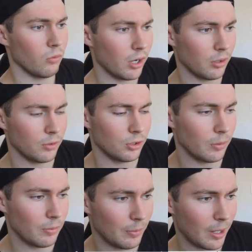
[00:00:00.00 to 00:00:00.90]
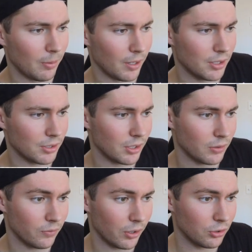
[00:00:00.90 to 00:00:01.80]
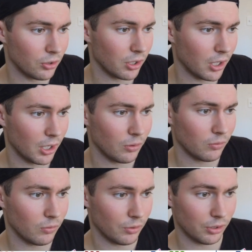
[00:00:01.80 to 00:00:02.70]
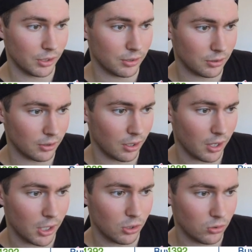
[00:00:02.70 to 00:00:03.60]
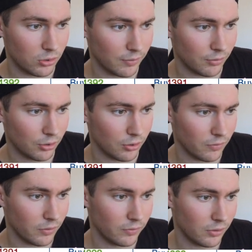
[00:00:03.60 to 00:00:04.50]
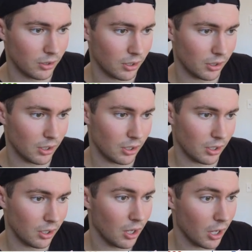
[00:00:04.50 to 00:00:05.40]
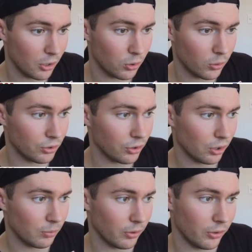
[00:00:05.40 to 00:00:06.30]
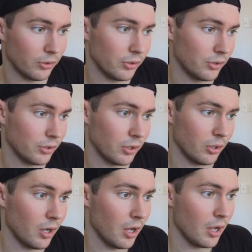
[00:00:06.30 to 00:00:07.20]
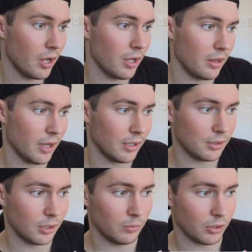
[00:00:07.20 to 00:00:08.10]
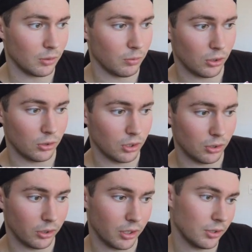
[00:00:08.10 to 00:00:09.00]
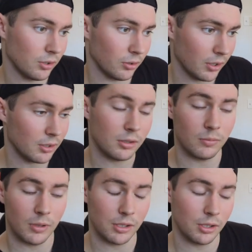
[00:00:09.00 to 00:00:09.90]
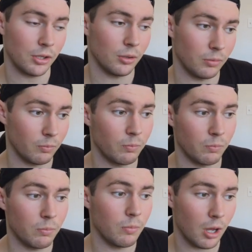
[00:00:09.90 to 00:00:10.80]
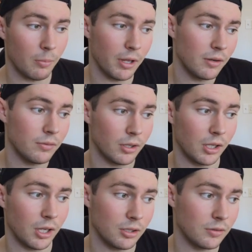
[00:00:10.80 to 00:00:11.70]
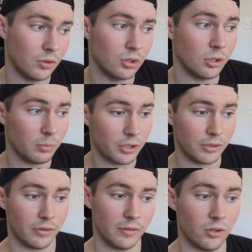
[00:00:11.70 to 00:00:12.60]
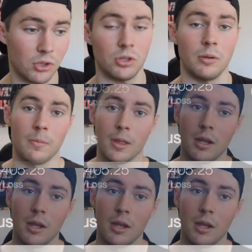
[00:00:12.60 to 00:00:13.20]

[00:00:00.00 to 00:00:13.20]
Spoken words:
Right up the top of my page it says fund your account with at least AU 750 and get a $200 bonus. So that seems like a pretty good deal, guys. So that's another benefit, I guess, of using Plus500.